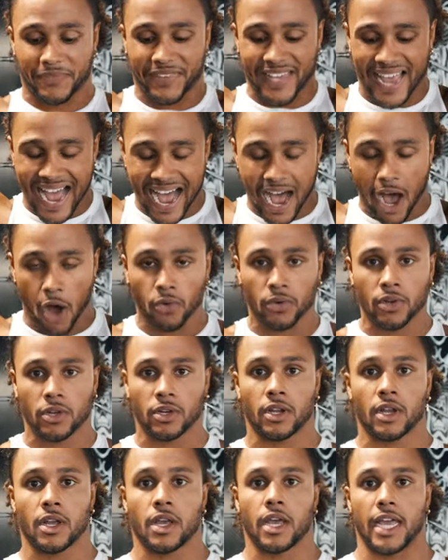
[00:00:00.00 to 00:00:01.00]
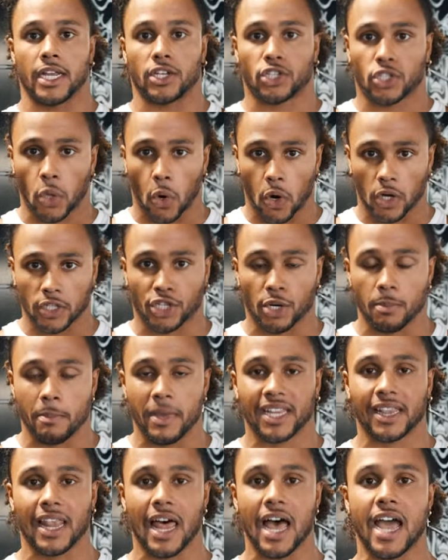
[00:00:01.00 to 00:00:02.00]
down towards your
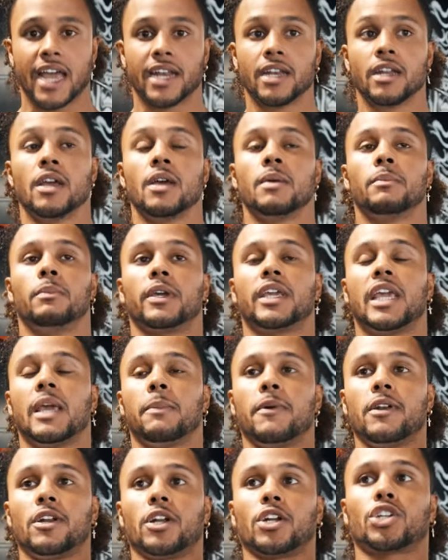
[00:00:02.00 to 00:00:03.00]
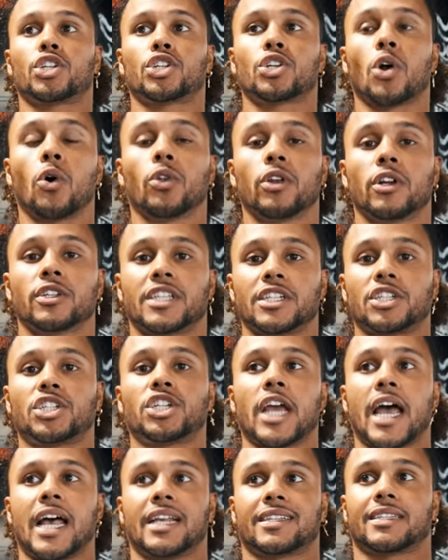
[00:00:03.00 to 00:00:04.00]
midline and keeping your shoulders and
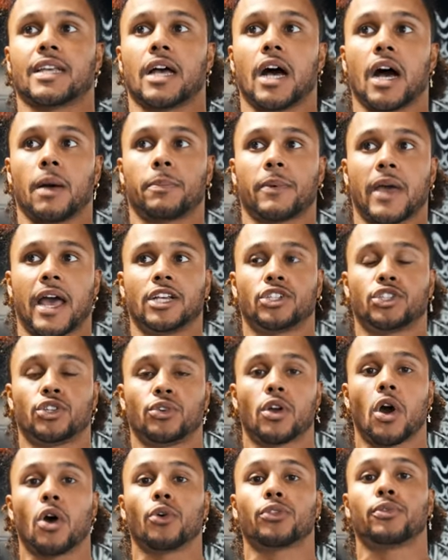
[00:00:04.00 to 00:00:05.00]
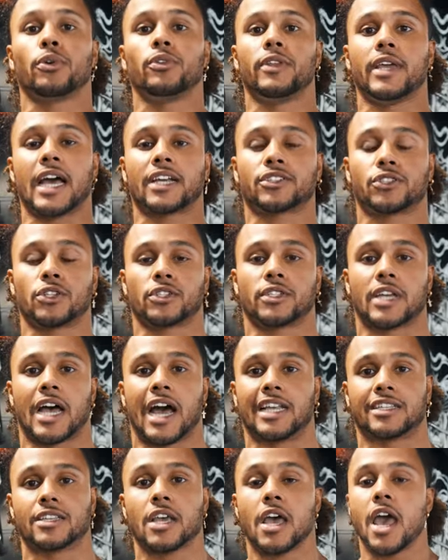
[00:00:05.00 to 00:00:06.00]
chest up as you go through the
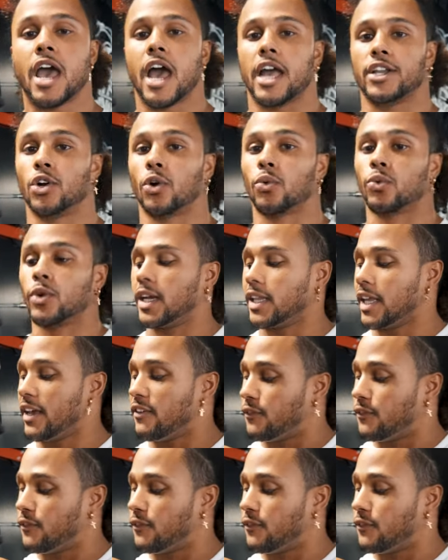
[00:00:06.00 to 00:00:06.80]
exercise and you'll really